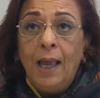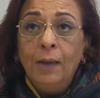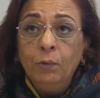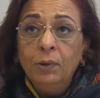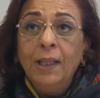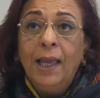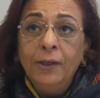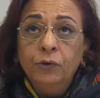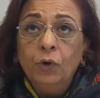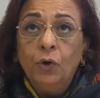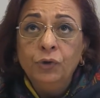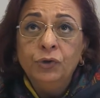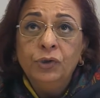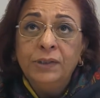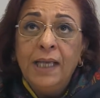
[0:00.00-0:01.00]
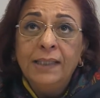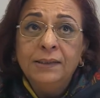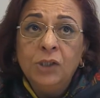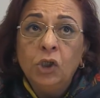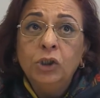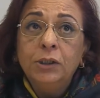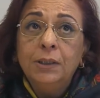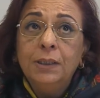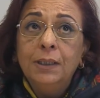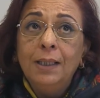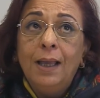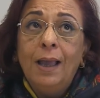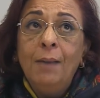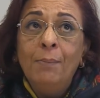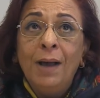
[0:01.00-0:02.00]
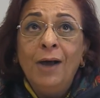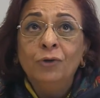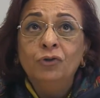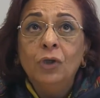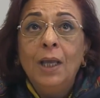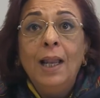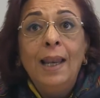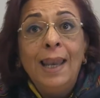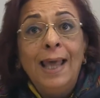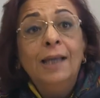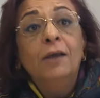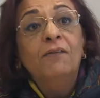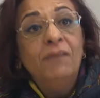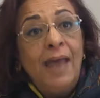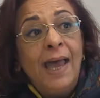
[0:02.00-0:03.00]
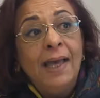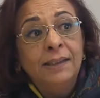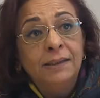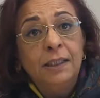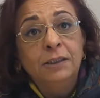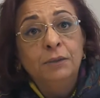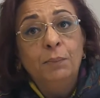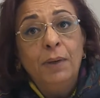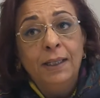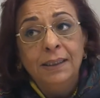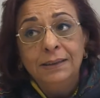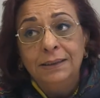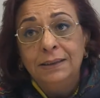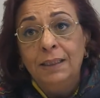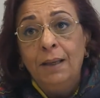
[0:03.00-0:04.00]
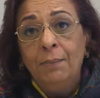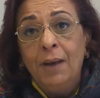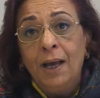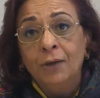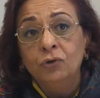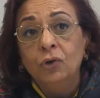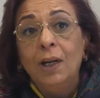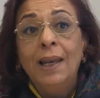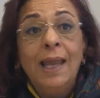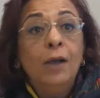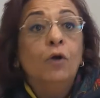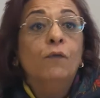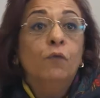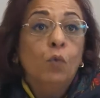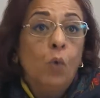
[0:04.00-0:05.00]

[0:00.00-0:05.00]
would like to also say it's not about lack of access, but it's about lack of